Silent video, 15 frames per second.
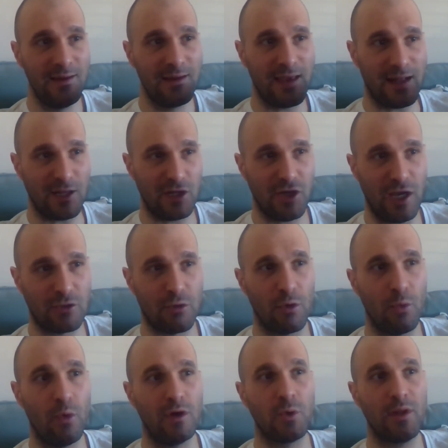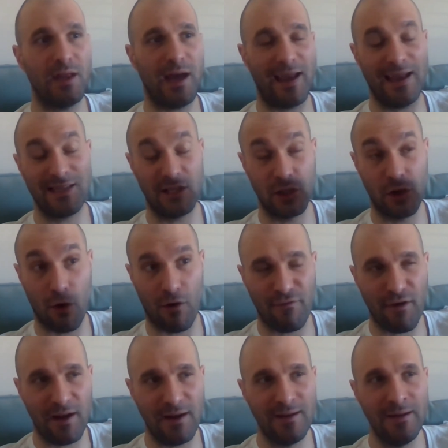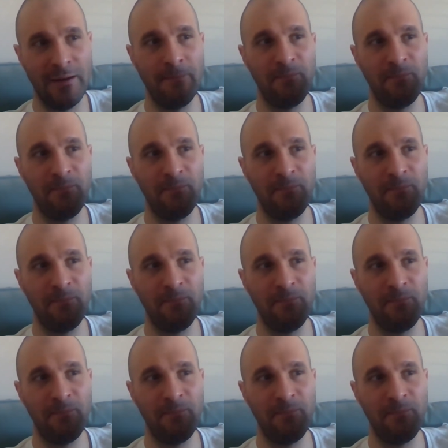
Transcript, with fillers: getting chased through the woods with, I guess, his girlfriend.